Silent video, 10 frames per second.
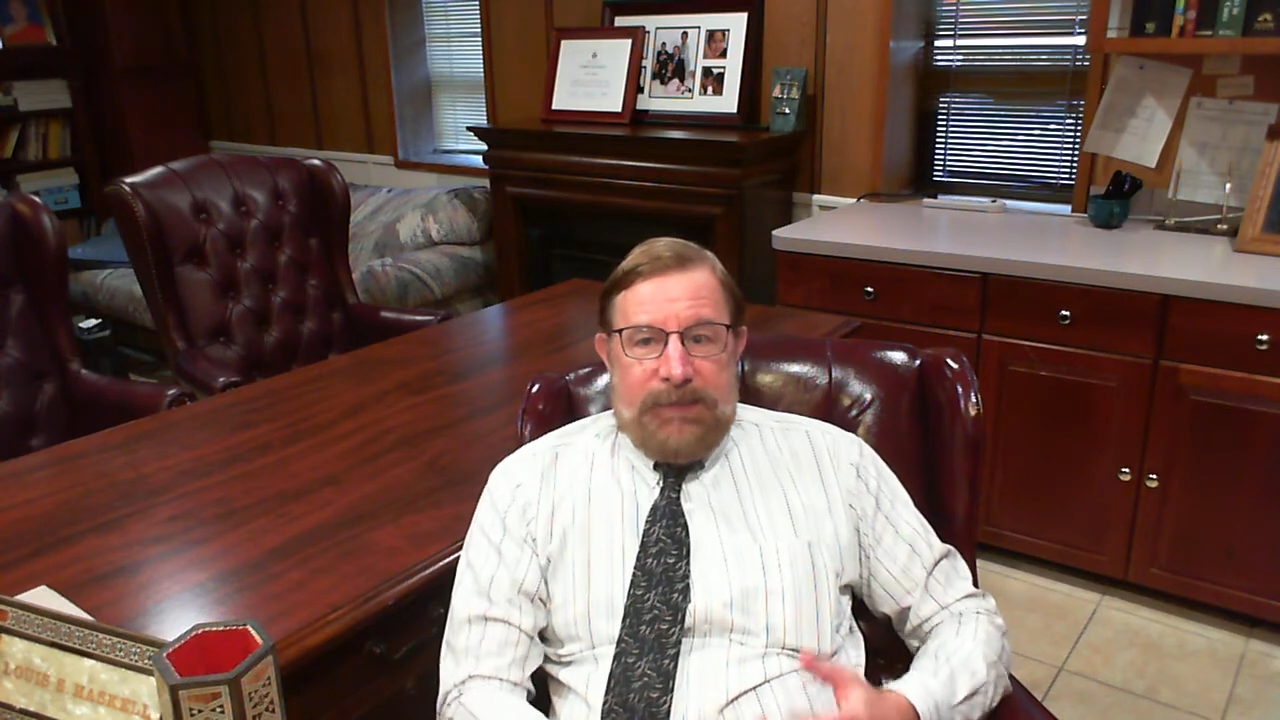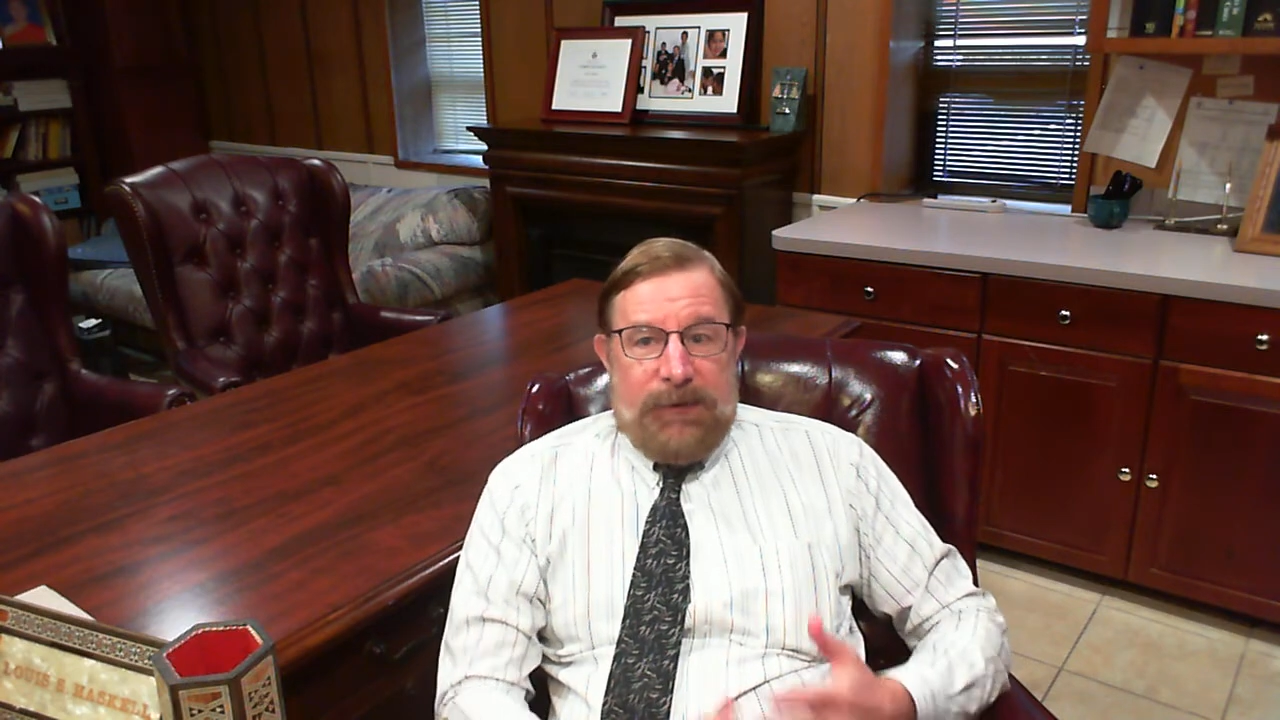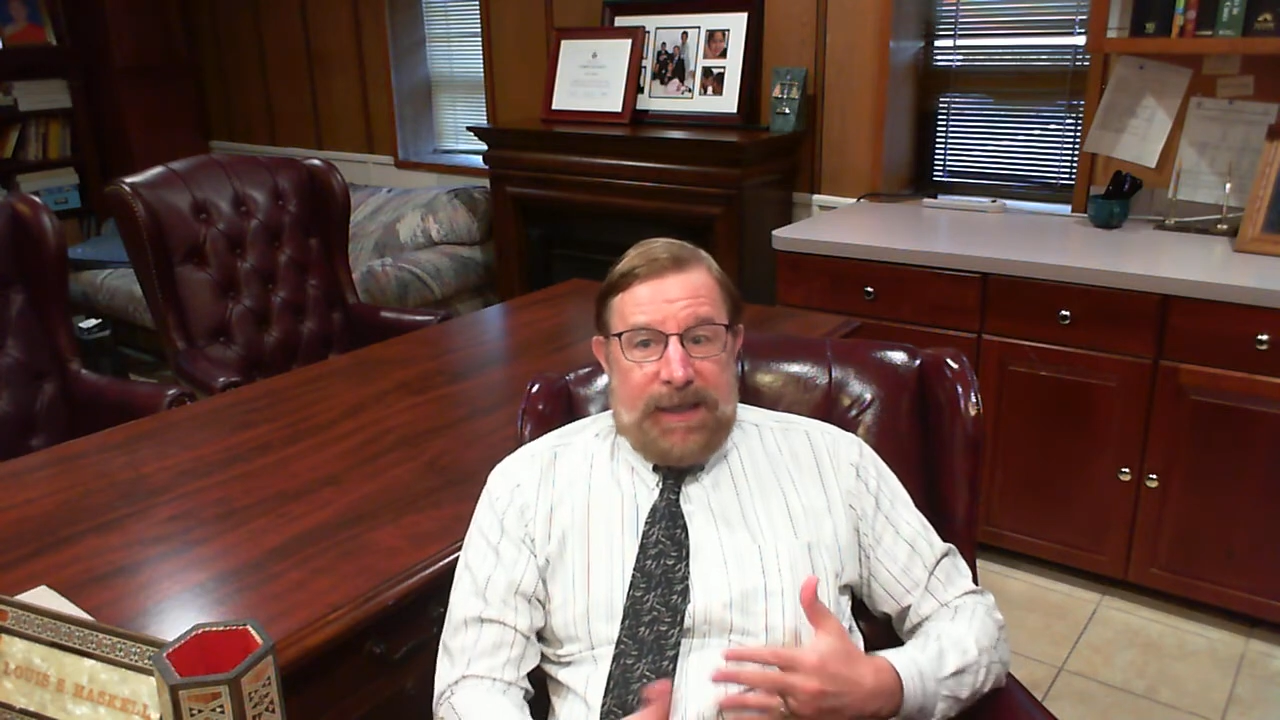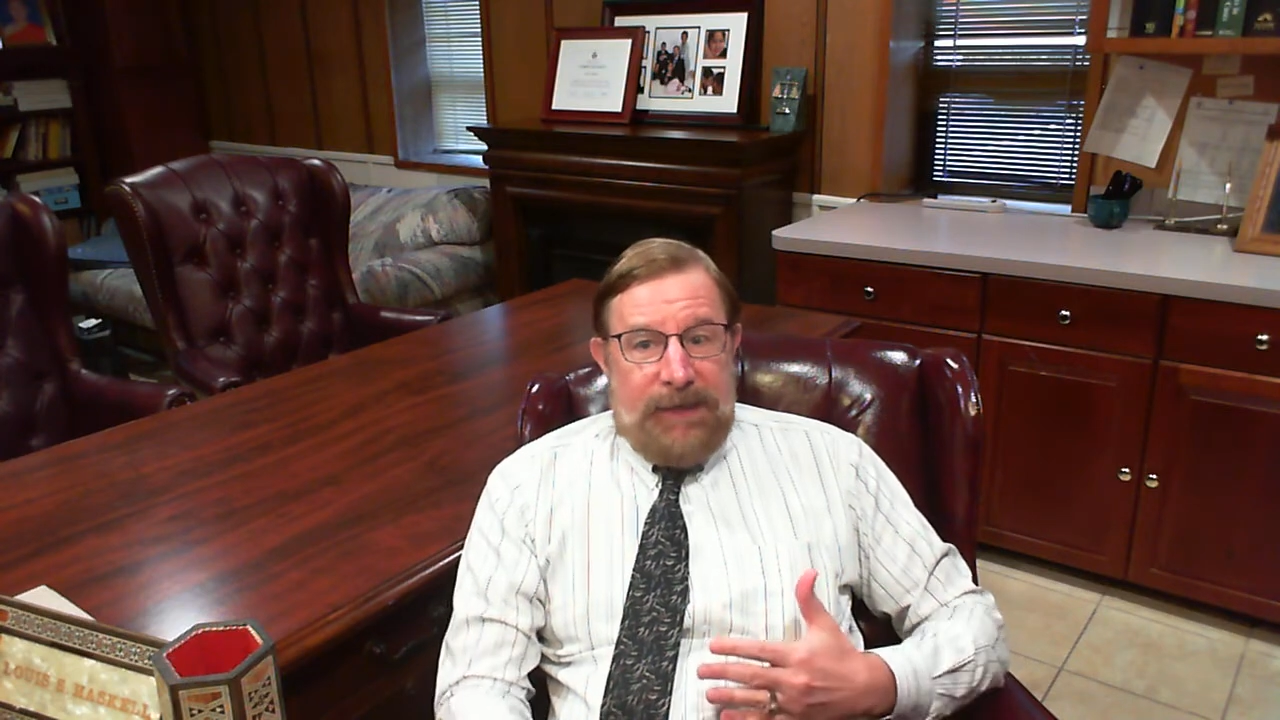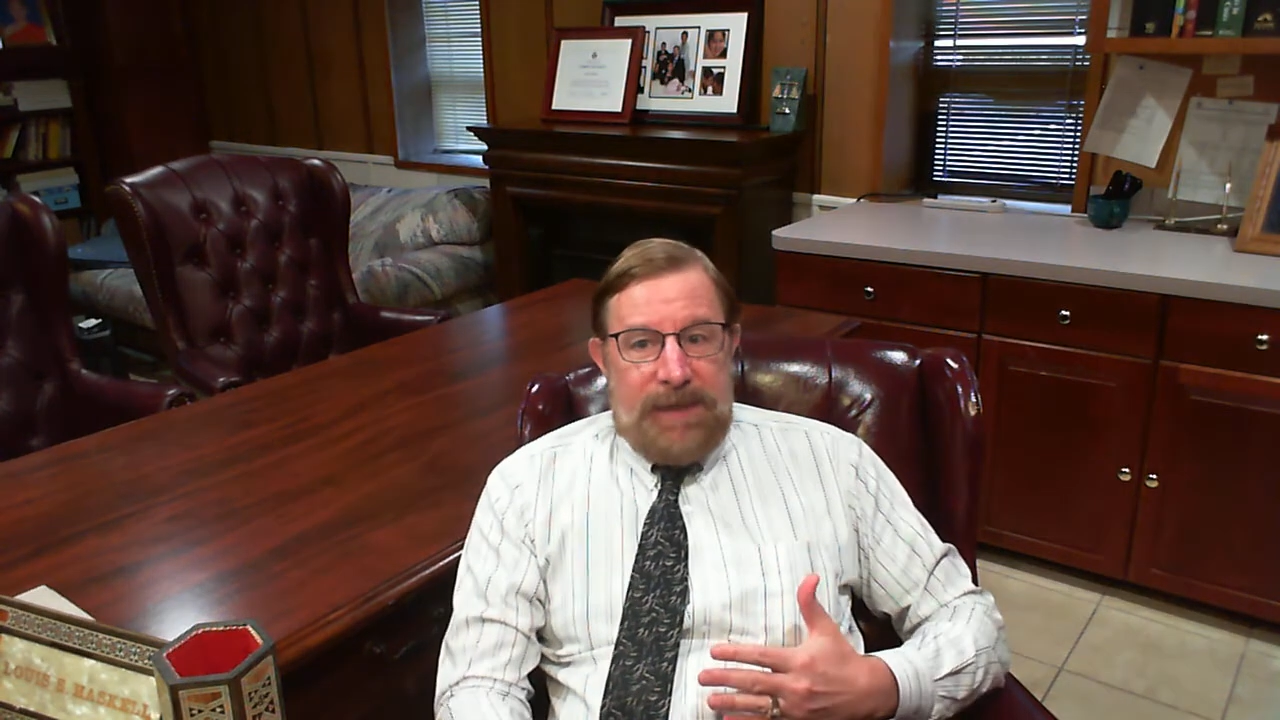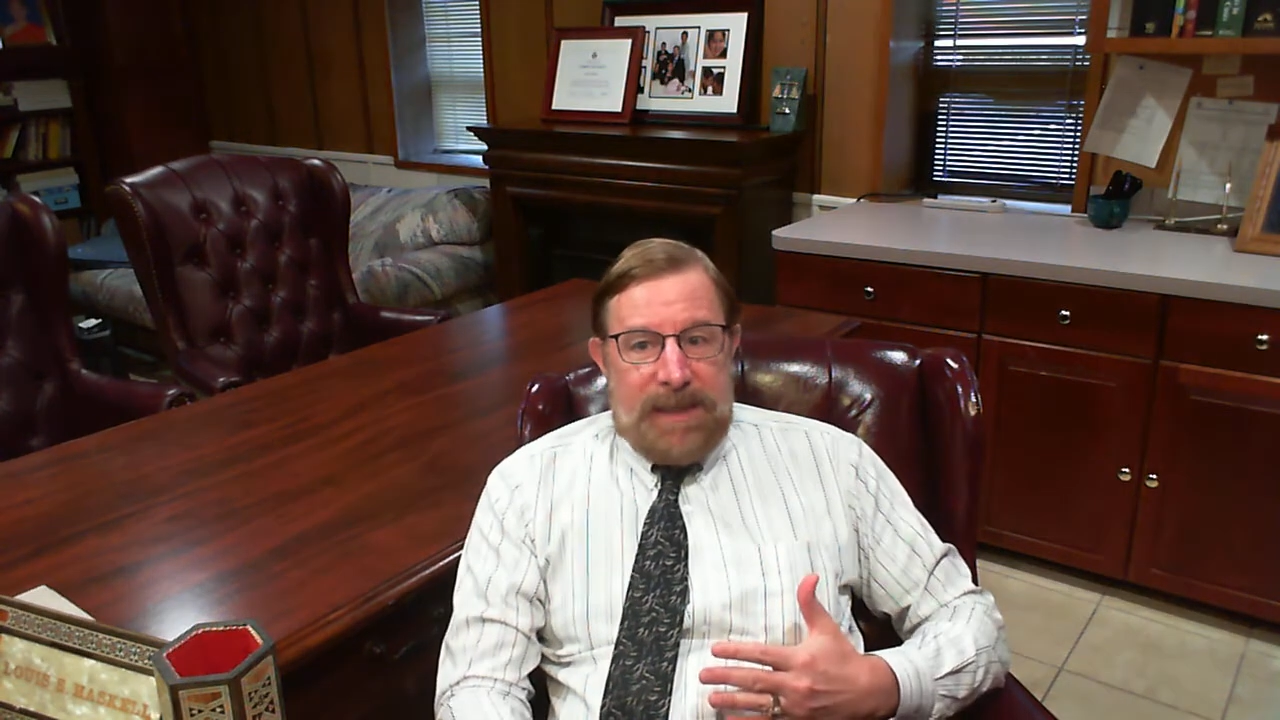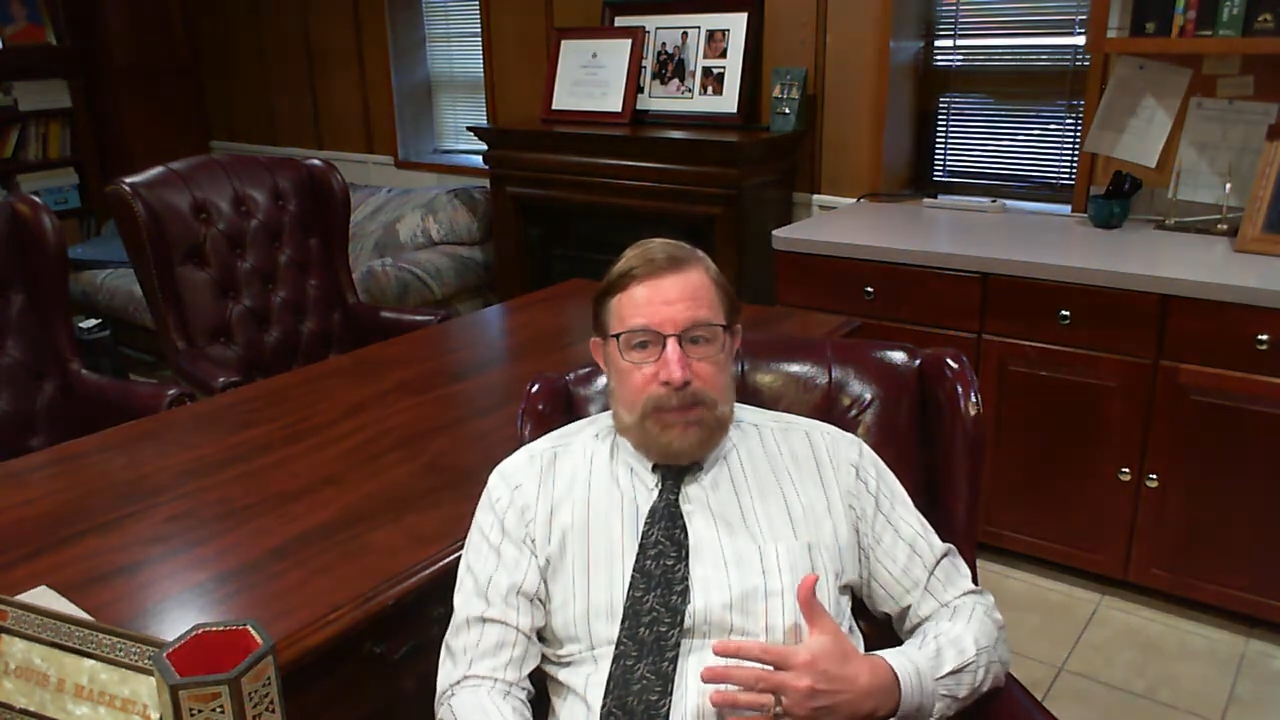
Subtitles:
forgiveness